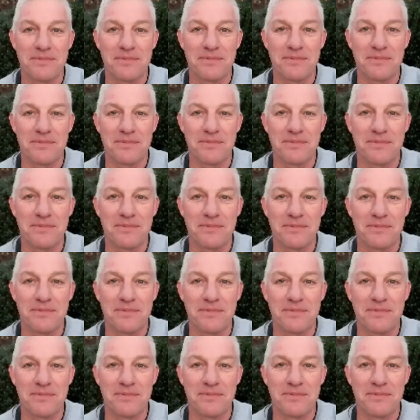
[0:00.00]

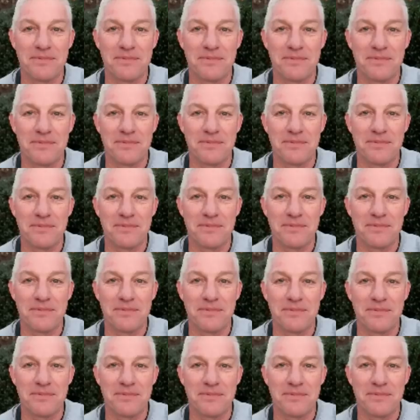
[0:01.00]

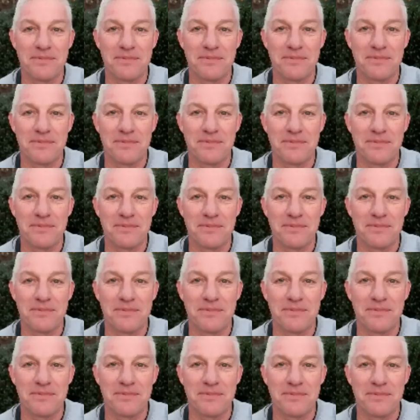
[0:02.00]

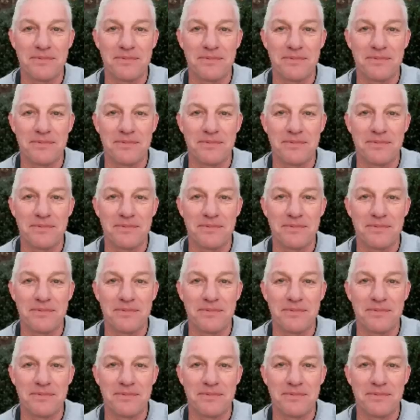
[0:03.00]
Nothing is said.